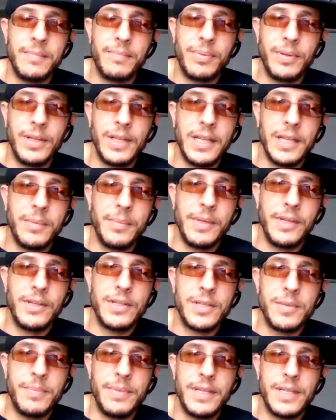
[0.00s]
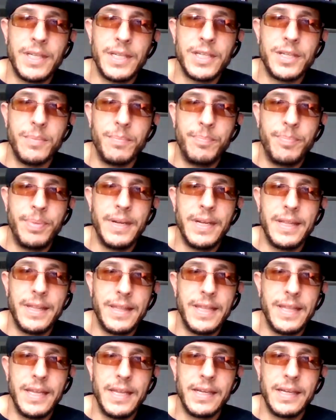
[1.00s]
polygamy used to be such a big
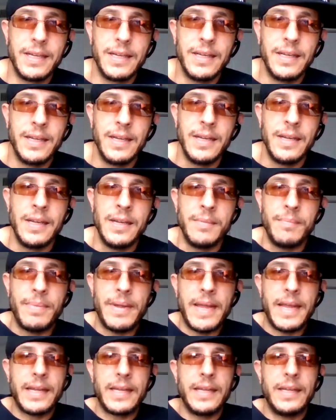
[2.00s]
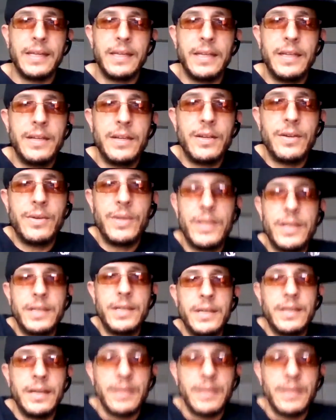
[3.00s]
thing back in, you know what?